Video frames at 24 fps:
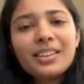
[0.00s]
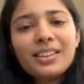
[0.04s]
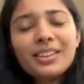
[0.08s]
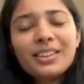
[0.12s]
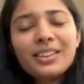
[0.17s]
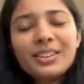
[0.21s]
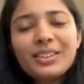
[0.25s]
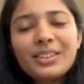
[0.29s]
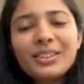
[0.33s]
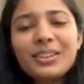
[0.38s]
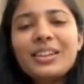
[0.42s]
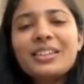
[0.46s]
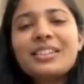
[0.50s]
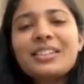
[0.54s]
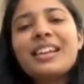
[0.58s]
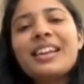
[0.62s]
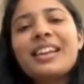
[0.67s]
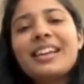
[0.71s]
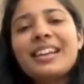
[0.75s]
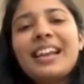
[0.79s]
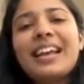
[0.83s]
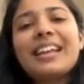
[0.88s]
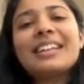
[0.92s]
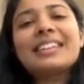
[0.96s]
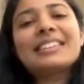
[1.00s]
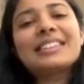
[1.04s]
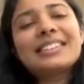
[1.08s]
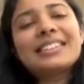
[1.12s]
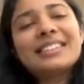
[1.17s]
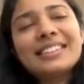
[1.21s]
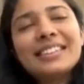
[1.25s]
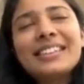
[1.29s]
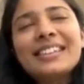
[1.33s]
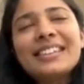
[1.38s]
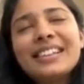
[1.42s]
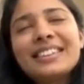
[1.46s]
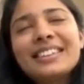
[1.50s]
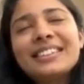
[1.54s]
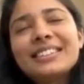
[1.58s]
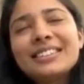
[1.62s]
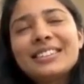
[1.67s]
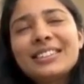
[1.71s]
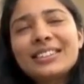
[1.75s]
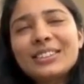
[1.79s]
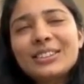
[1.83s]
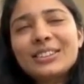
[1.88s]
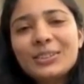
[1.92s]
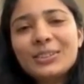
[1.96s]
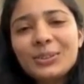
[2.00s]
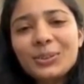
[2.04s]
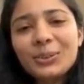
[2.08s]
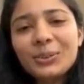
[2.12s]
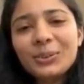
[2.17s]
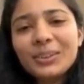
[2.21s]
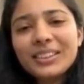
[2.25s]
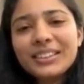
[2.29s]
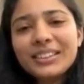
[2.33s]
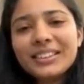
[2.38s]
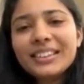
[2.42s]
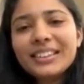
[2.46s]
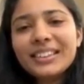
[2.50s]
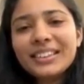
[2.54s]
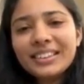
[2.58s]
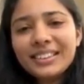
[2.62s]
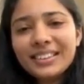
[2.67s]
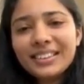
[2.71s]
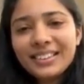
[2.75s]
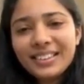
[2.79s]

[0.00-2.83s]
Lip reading: So I was like, let's just go with it.